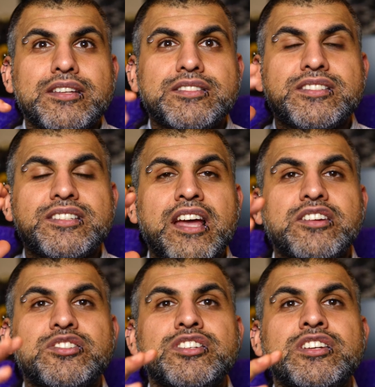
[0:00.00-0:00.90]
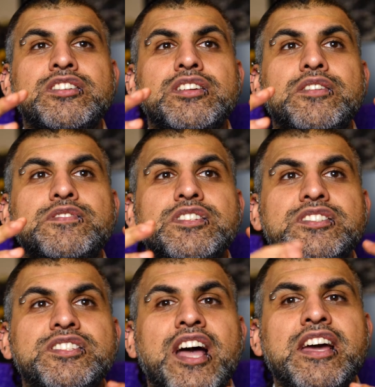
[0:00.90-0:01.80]
section of
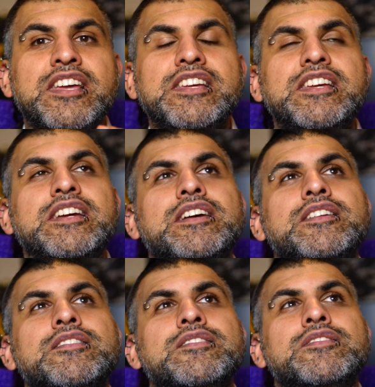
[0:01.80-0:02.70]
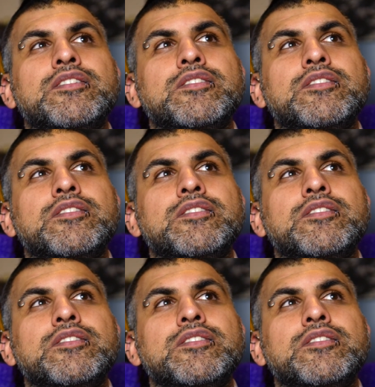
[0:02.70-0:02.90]
society and